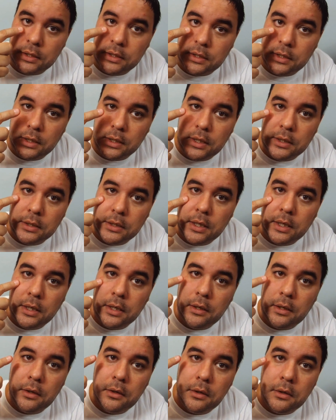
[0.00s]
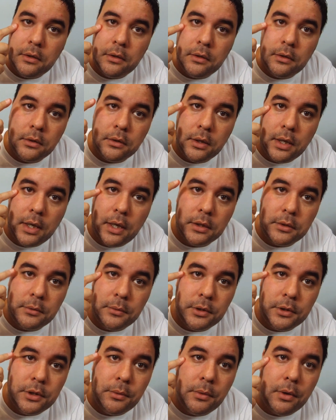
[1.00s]
sticky it's getting? That's
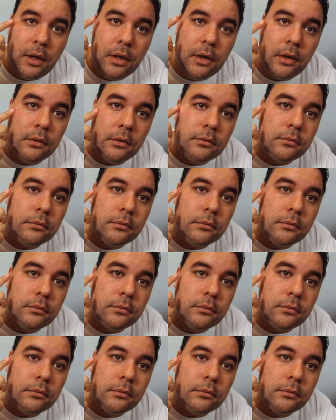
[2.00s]
what you want.